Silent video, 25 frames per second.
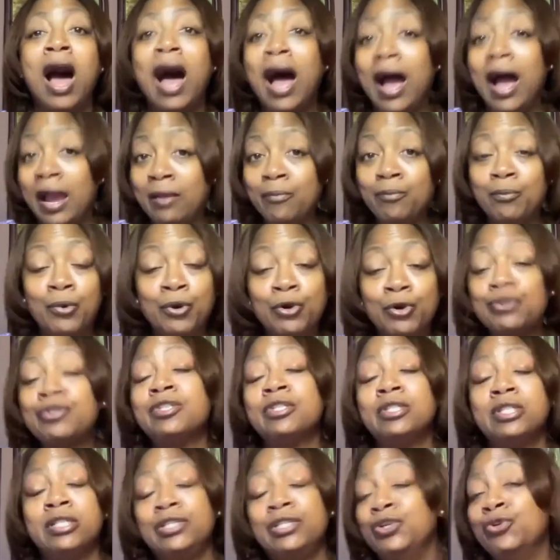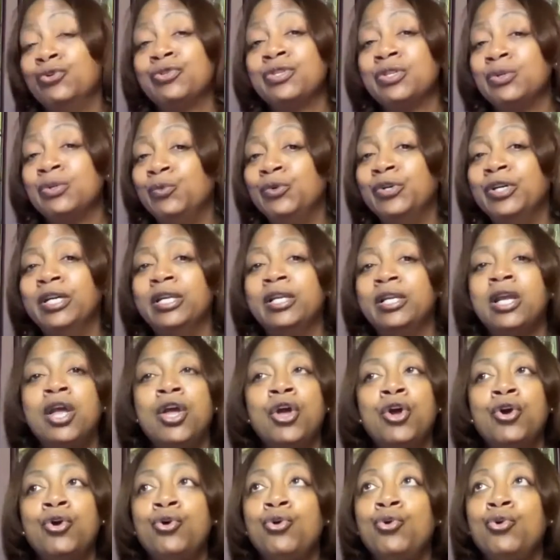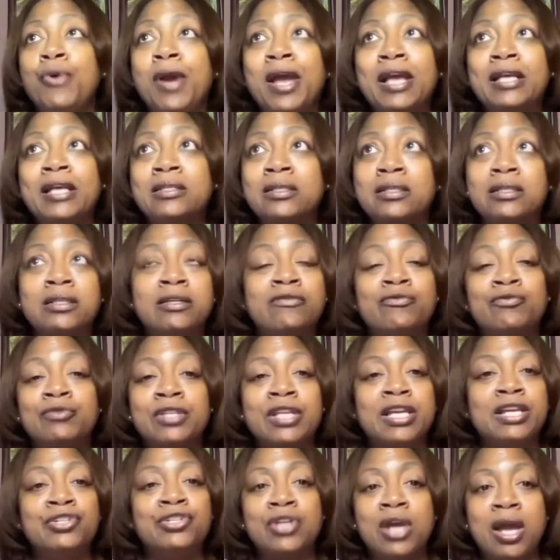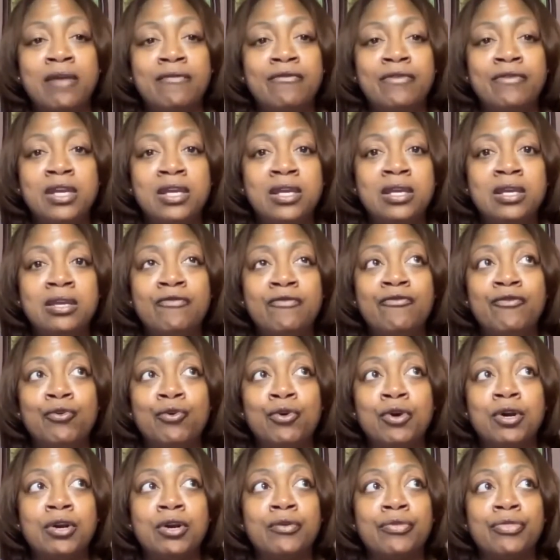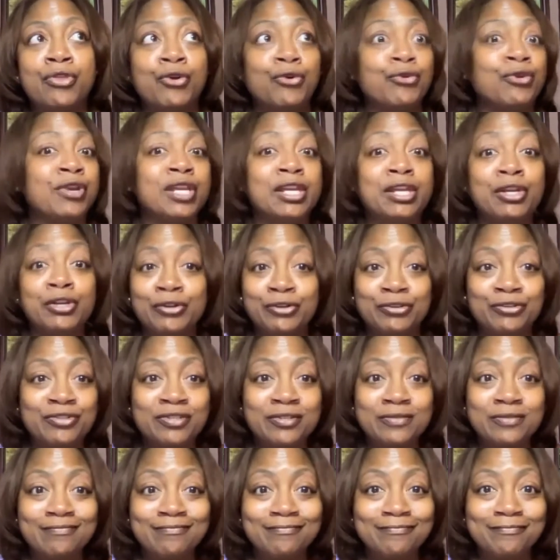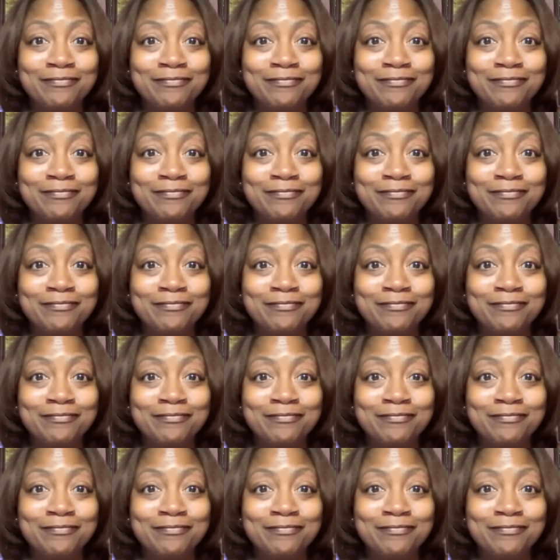I personally know someone who has lived with HIV for 30 years